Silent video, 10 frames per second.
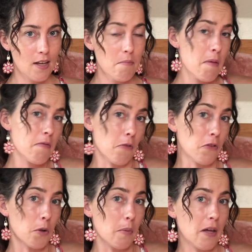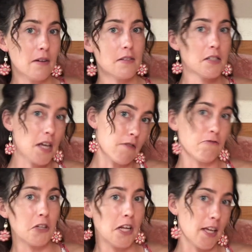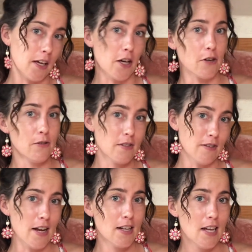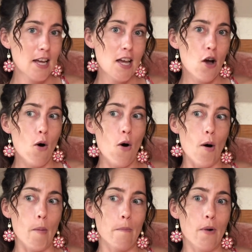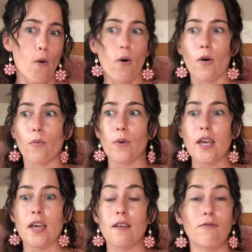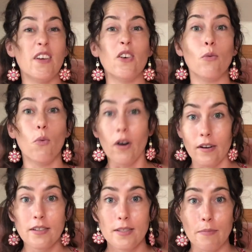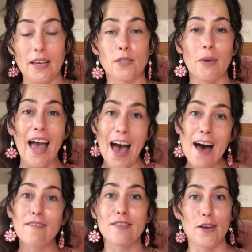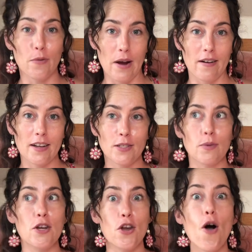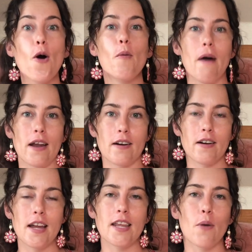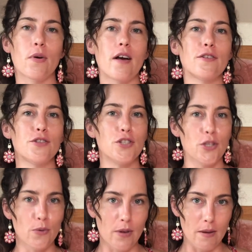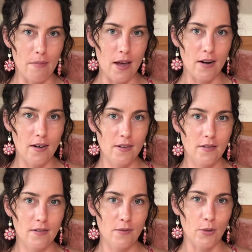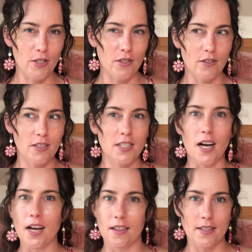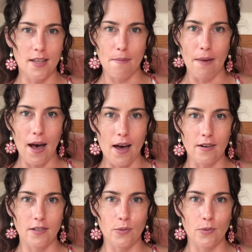Maybe for a little bit, and it's just kind of fleeting and goes, right? Or we feel worse because we have the awareness, we know better, and yet we're not doing better. We're still stuck in the same patterns.